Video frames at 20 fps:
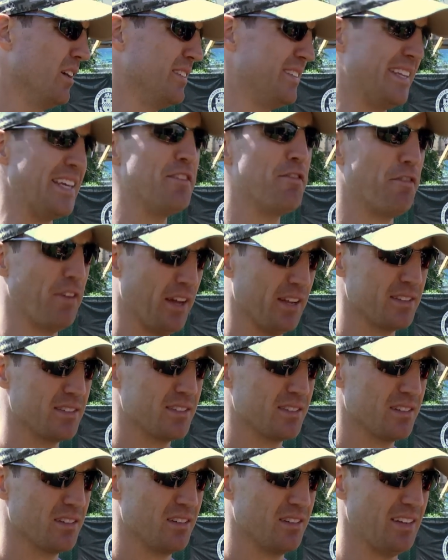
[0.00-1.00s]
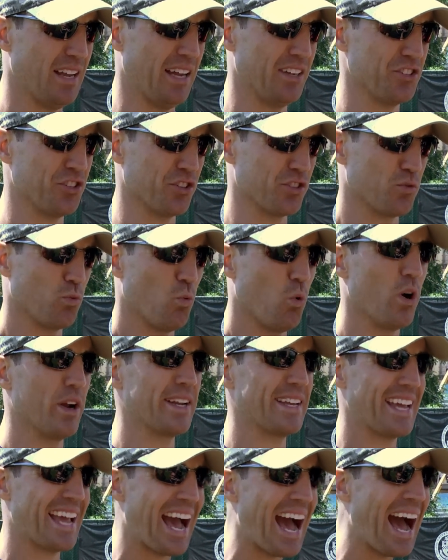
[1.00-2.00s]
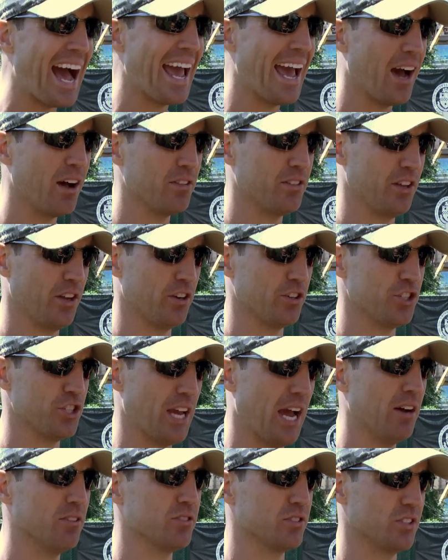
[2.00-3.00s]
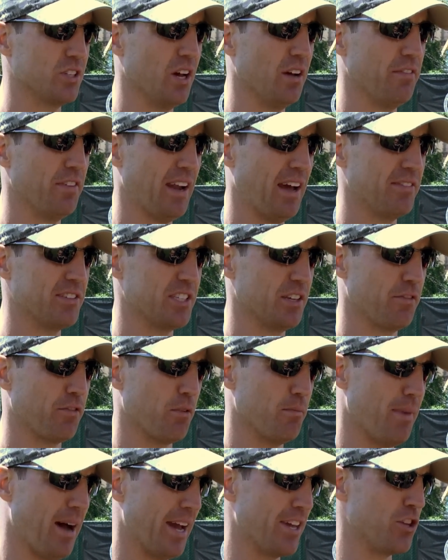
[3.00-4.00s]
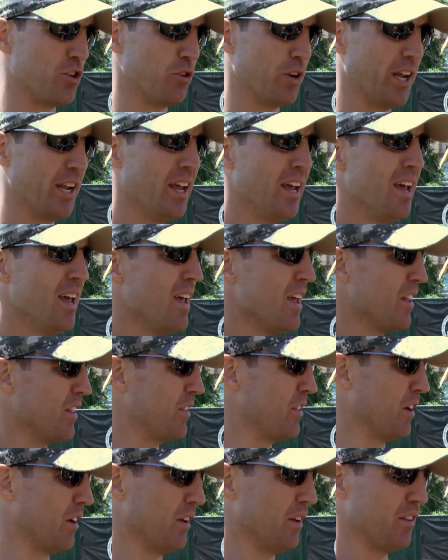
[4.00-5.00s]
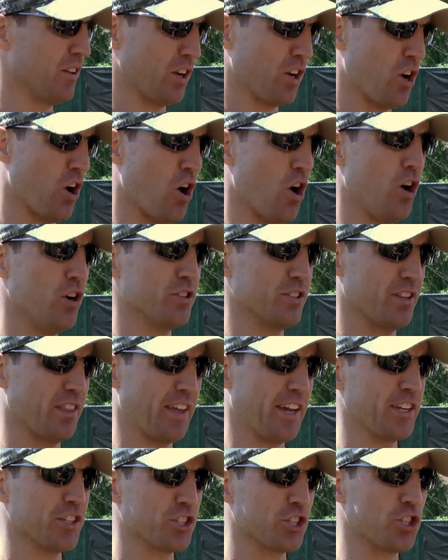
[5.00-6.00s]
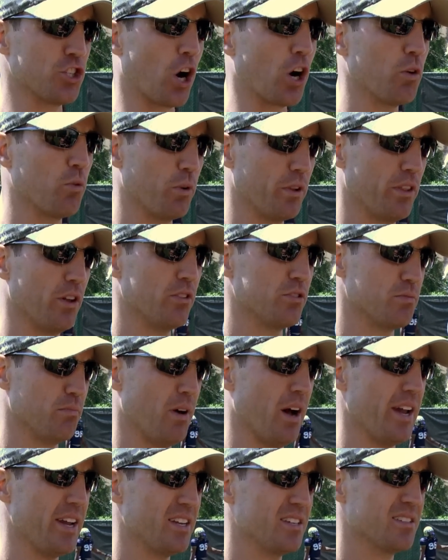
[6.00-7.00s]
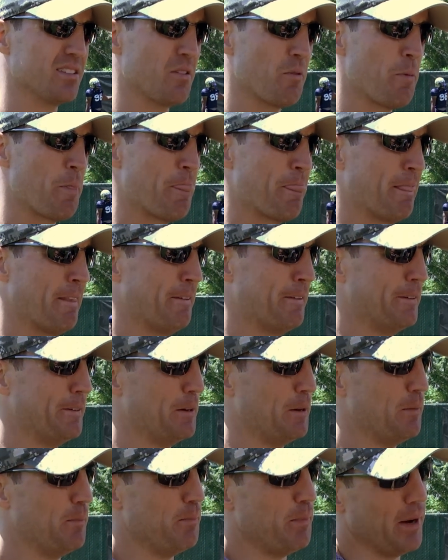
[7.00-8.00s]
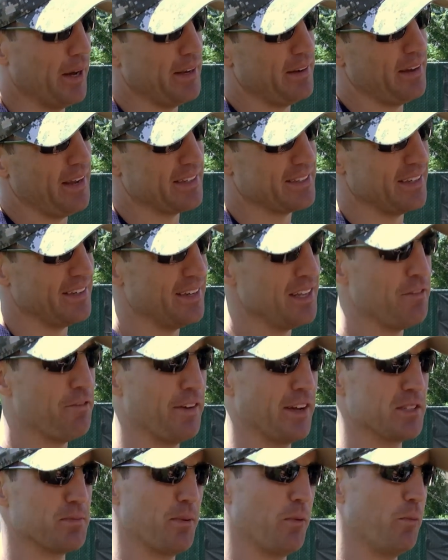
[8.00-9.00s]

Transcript: defense, not just one guy out there shouting stuff. And obviously, for my unit, the calls and things start with those mics. But as a defense,